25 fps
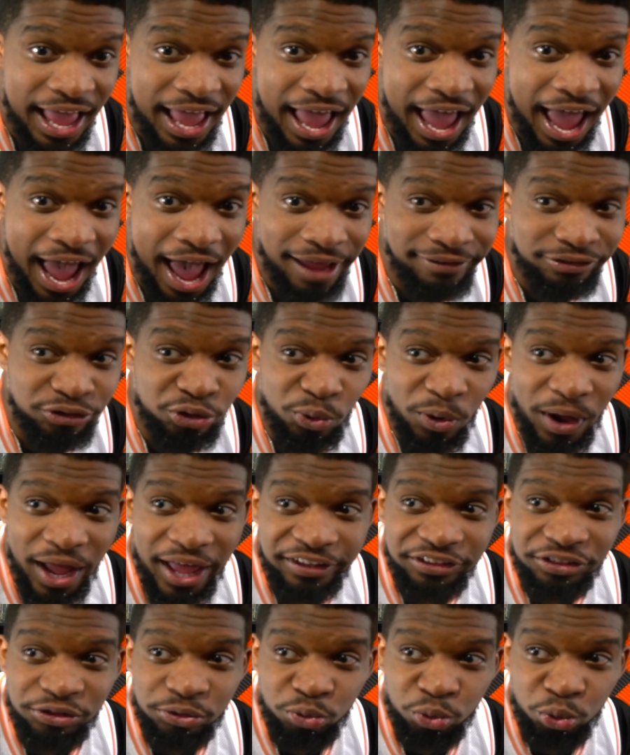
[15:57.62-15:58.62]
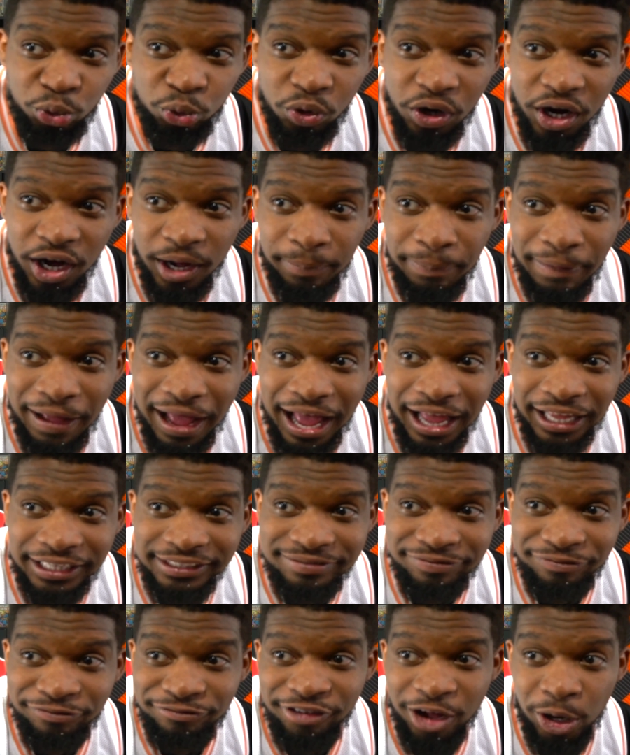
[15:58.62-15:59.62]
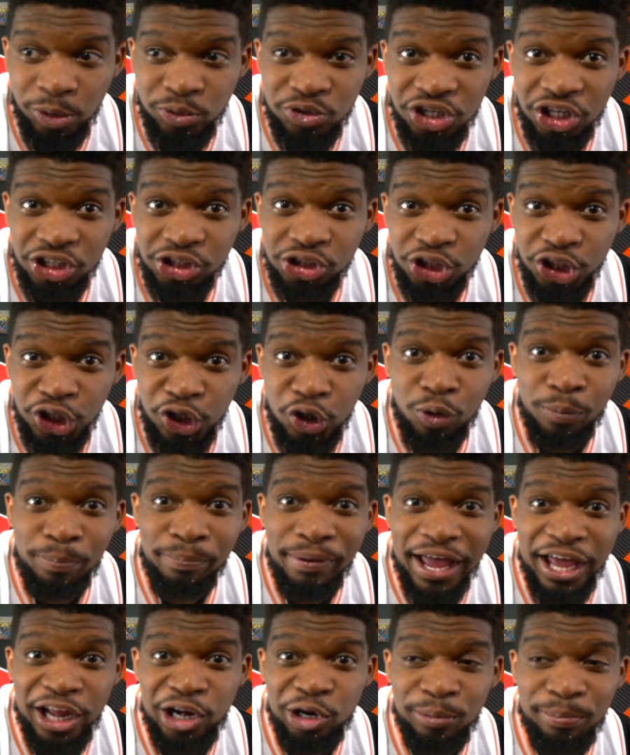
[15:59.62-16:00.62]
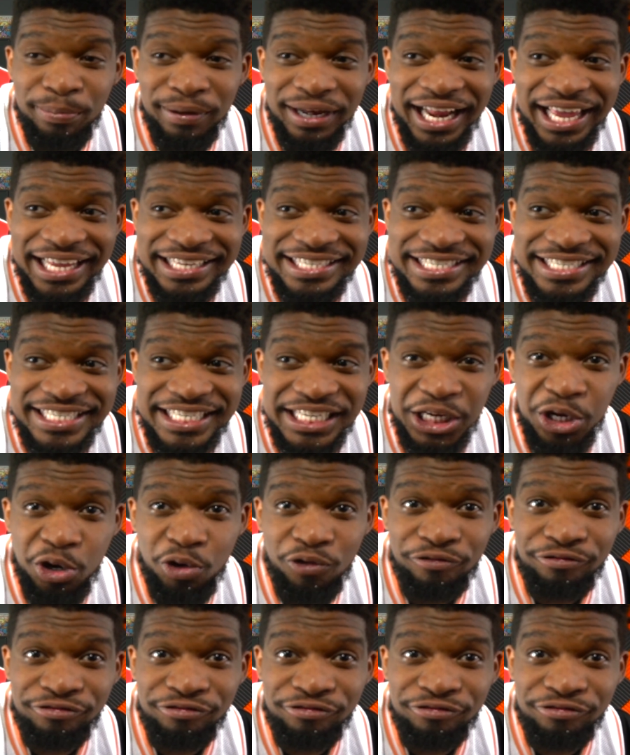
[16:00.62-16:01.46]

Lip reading: after I threw up, I felt a little better, but I still